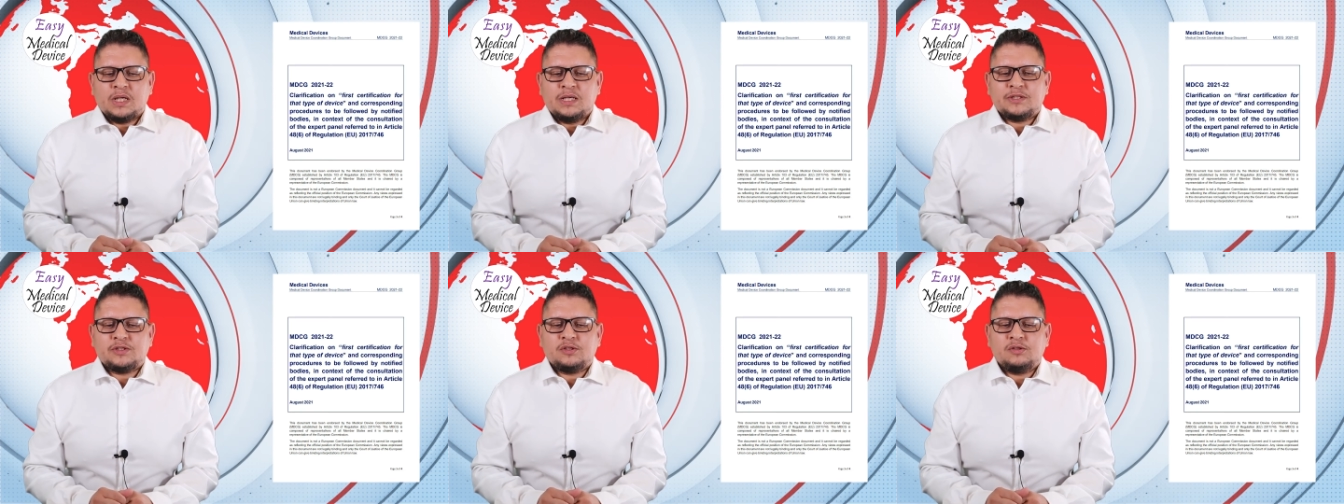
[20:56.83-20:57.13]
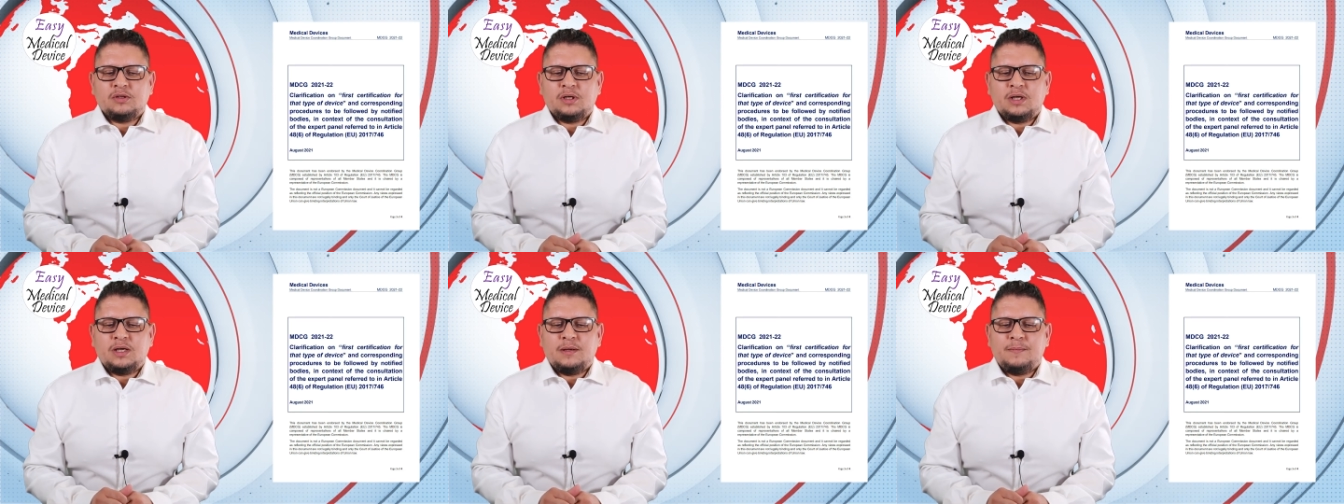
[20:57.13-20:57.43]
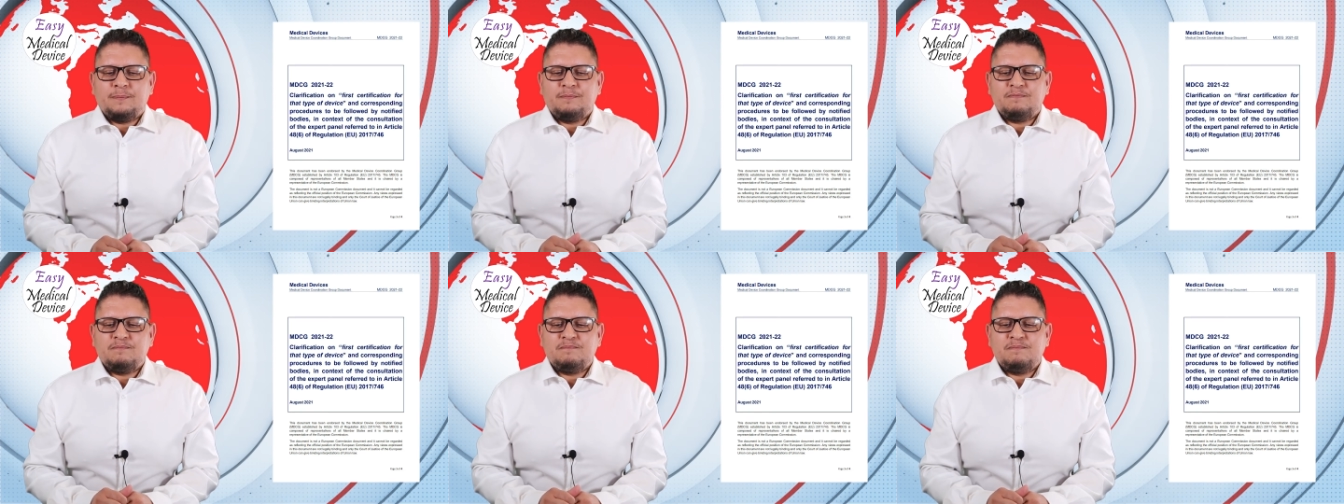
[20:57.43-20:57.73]
So
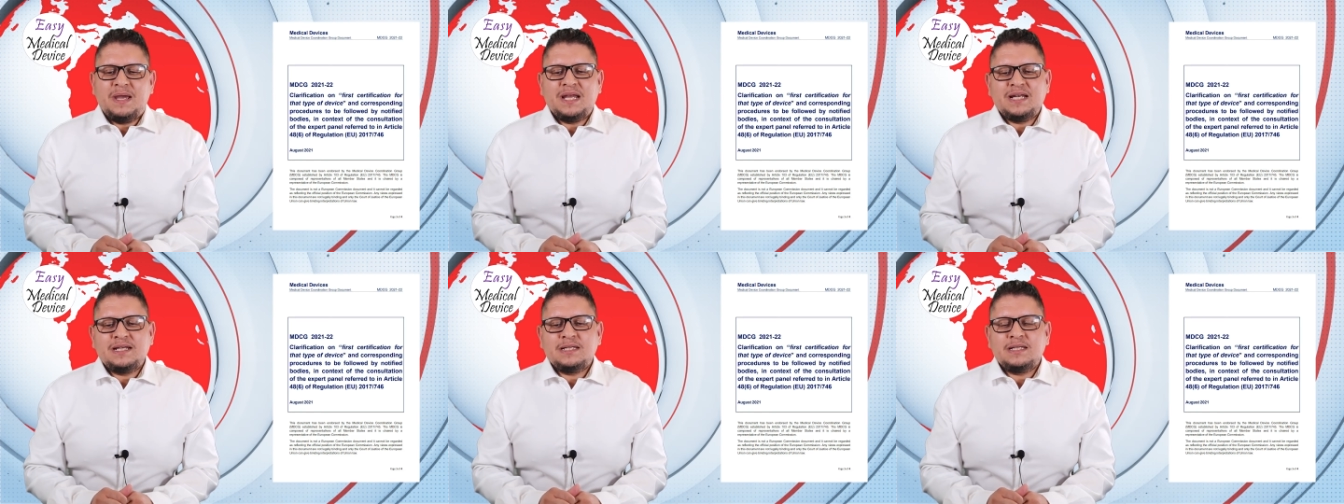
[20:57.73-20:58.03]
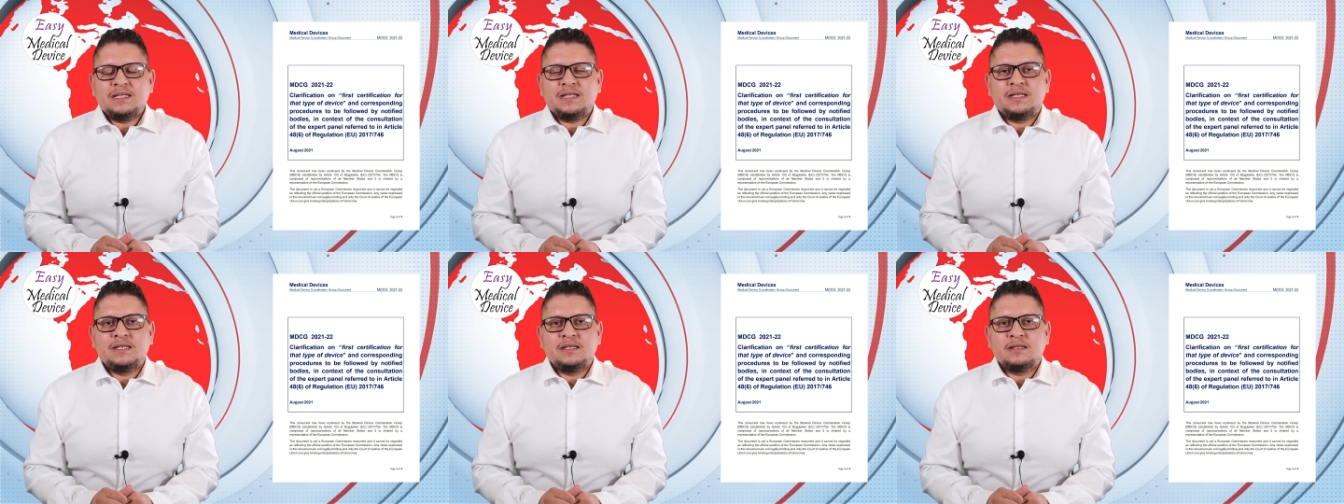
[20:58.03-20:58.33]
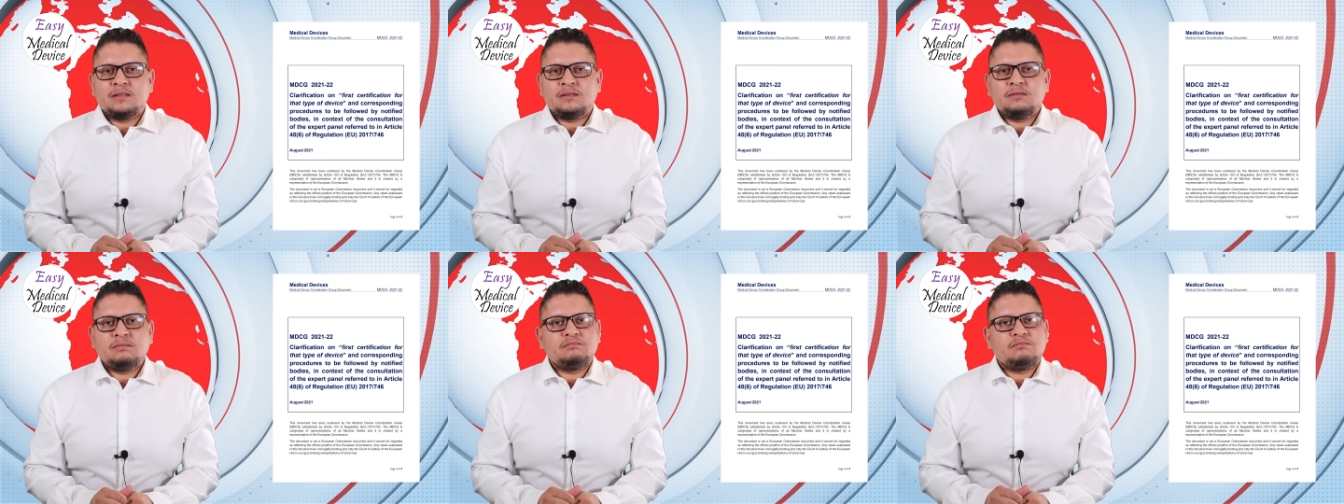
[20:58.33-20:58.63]
um, mainly
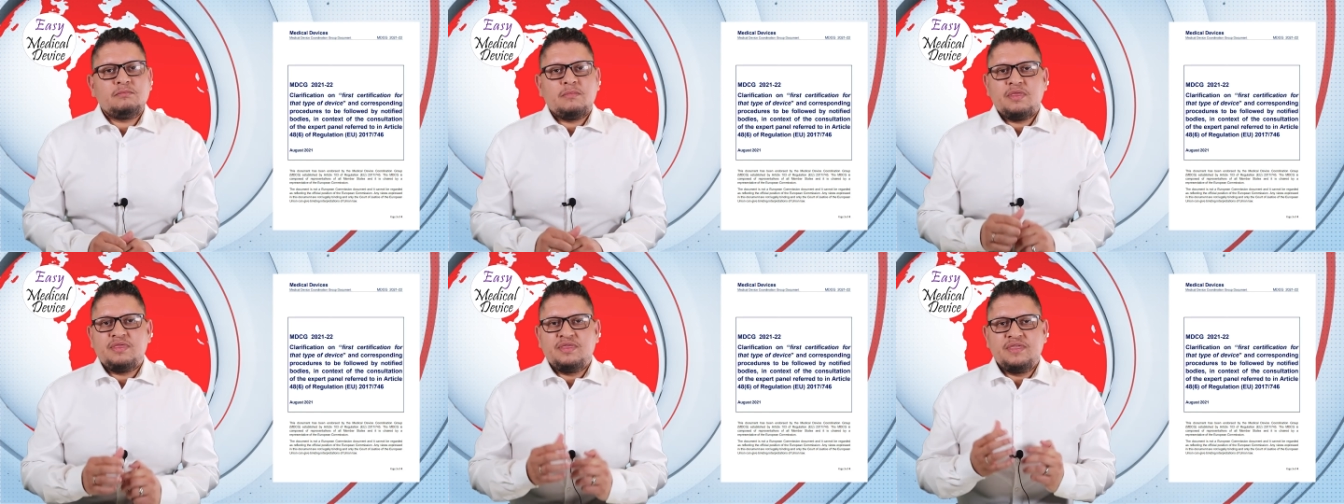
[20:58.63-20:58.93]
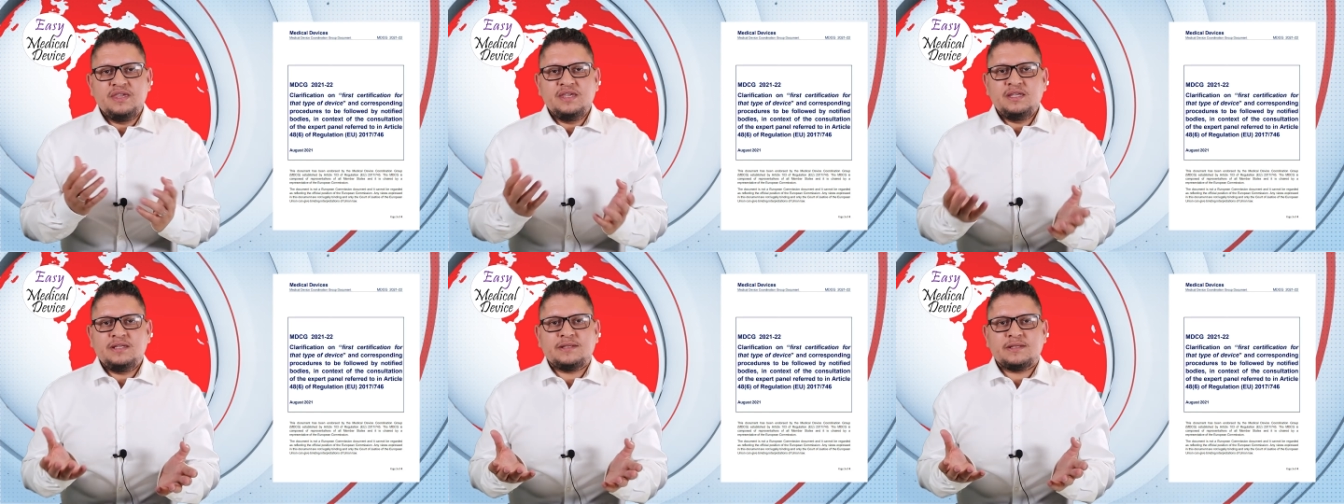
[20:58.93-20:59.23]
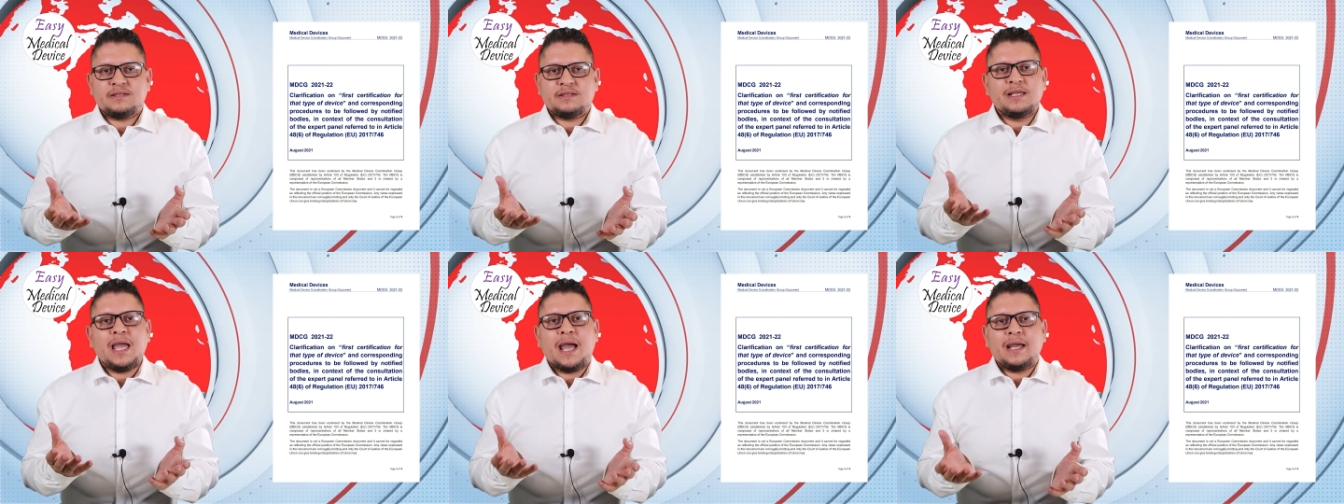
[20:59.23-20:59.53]
here,
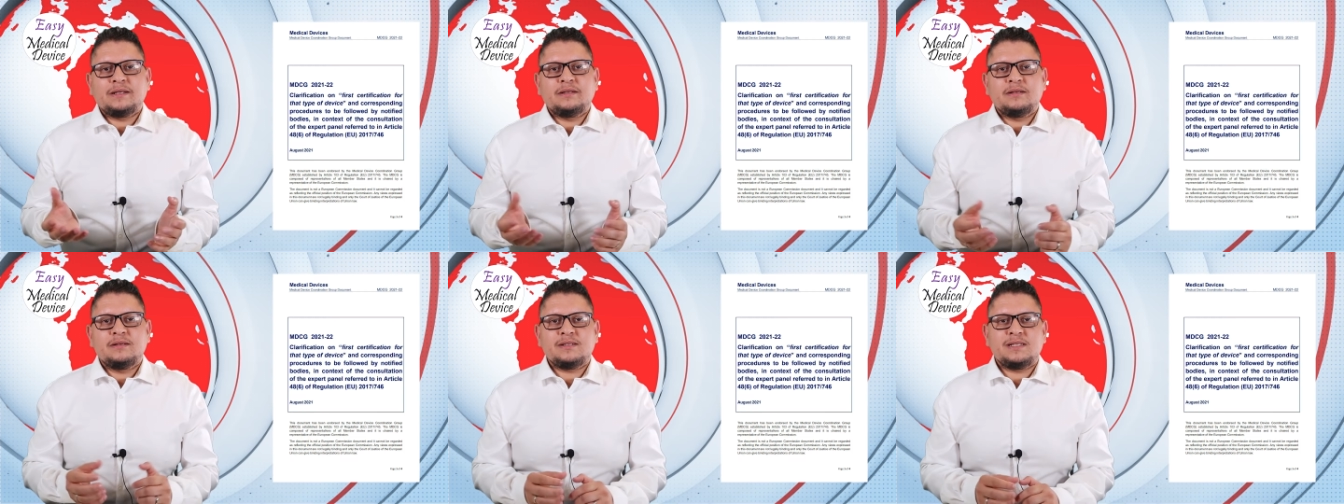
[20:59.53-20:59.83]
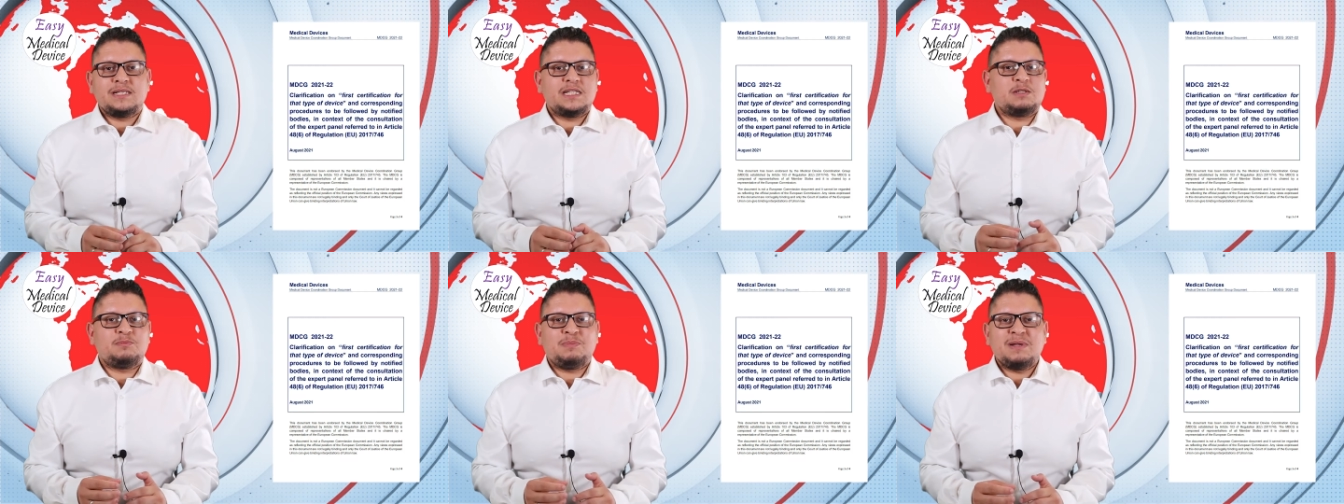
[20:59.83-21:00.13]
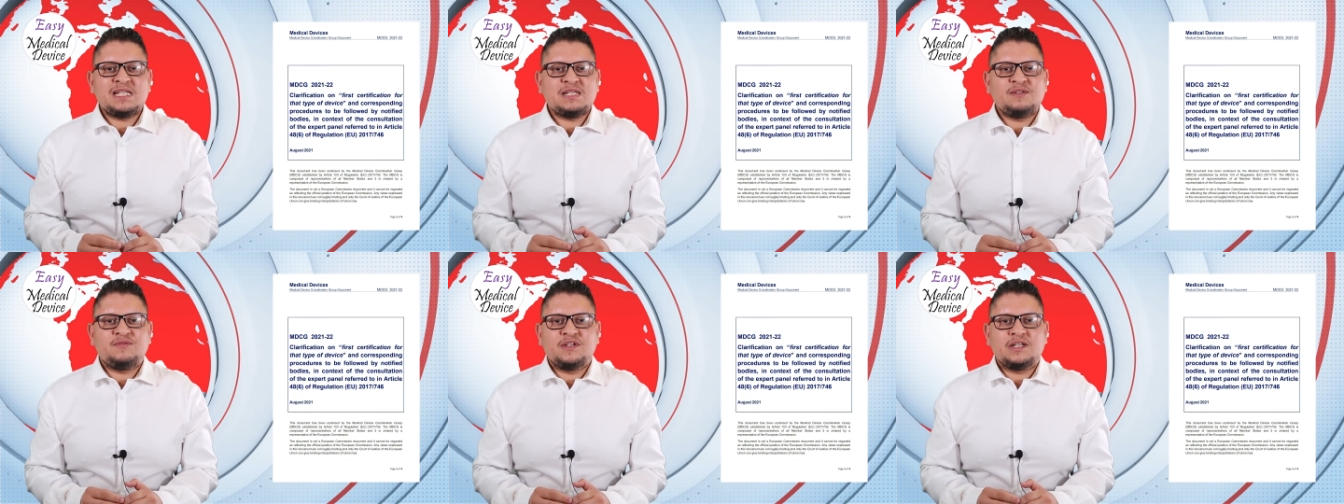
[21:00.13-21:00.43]
this guidance is
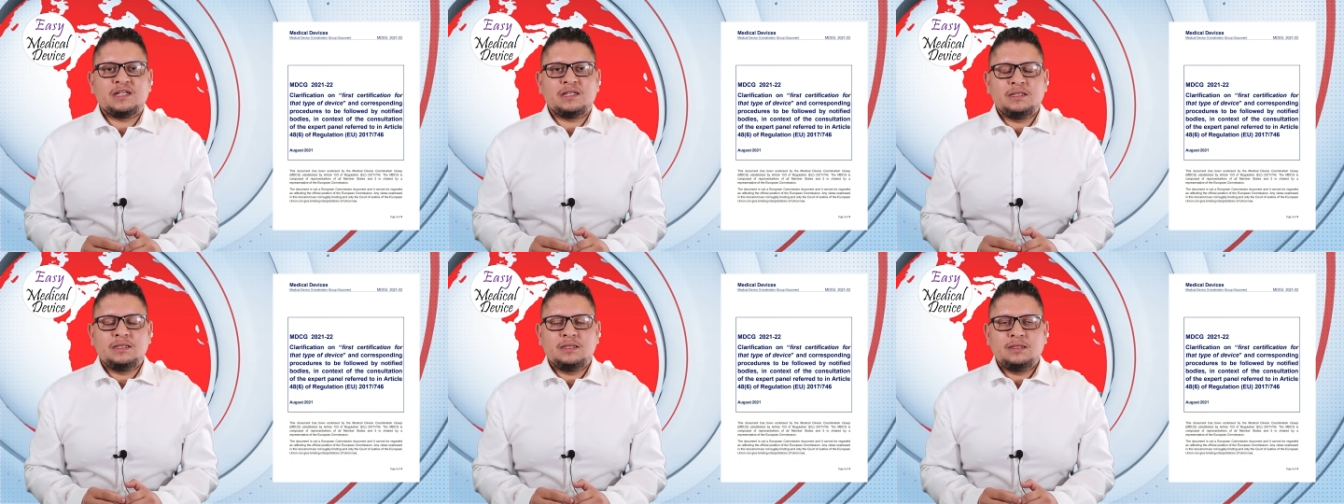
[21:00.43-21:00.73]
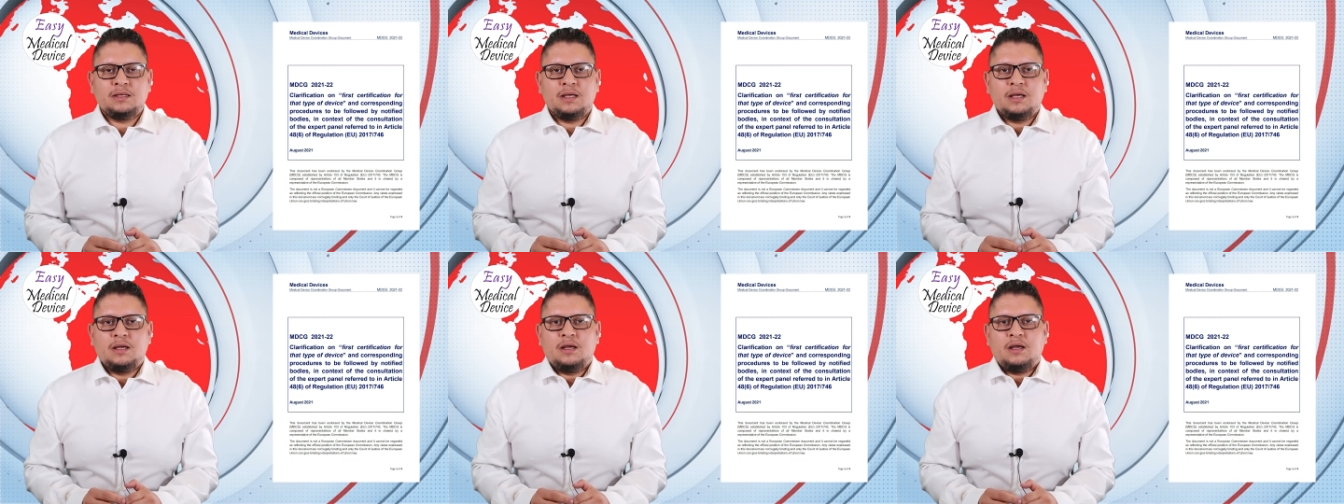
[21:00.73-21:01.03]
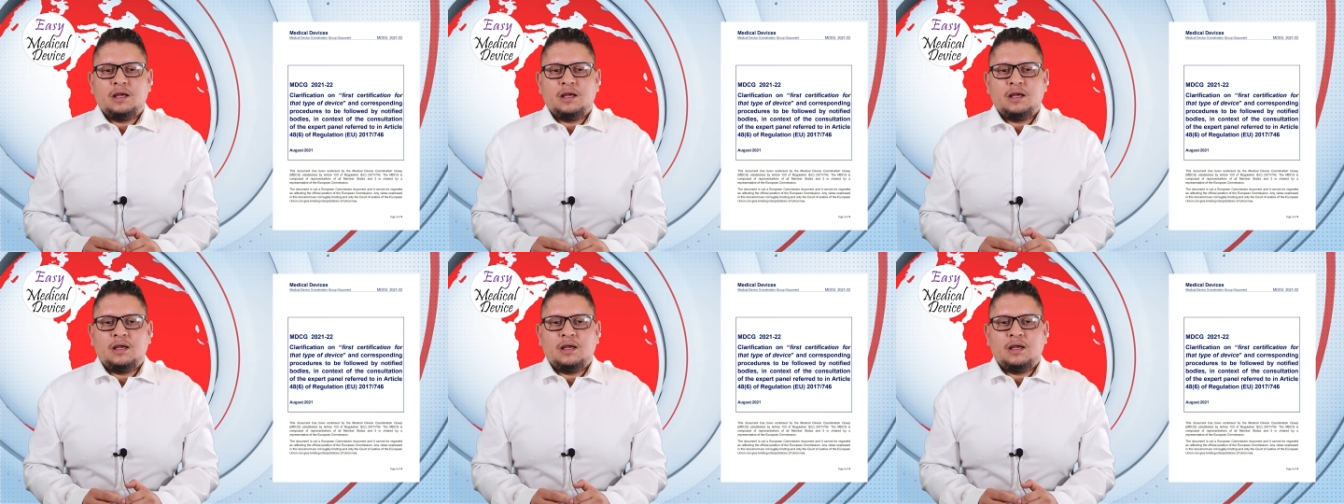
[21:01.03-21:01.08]
specifically